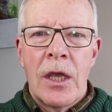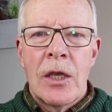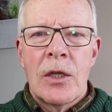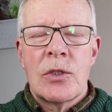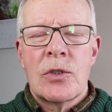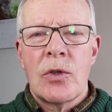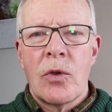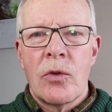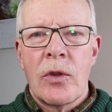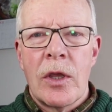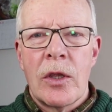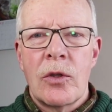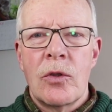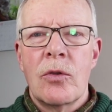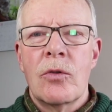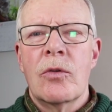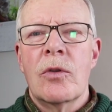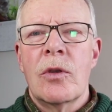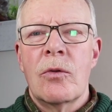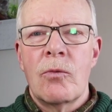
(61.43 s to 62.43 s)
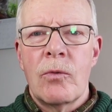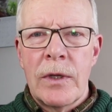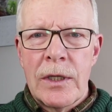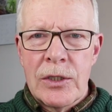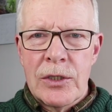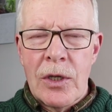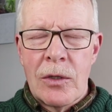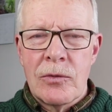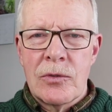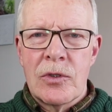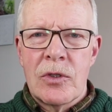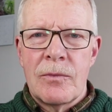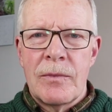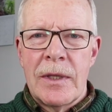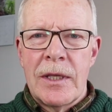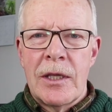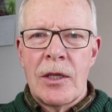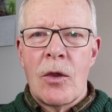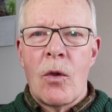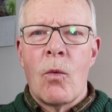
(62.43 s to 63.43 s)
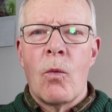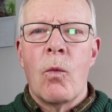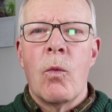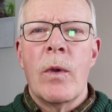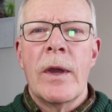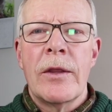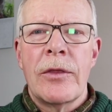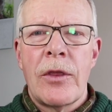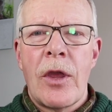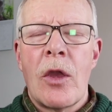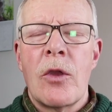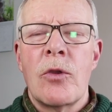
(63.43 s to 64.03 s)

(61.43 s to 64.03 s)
so that you can reach out to me with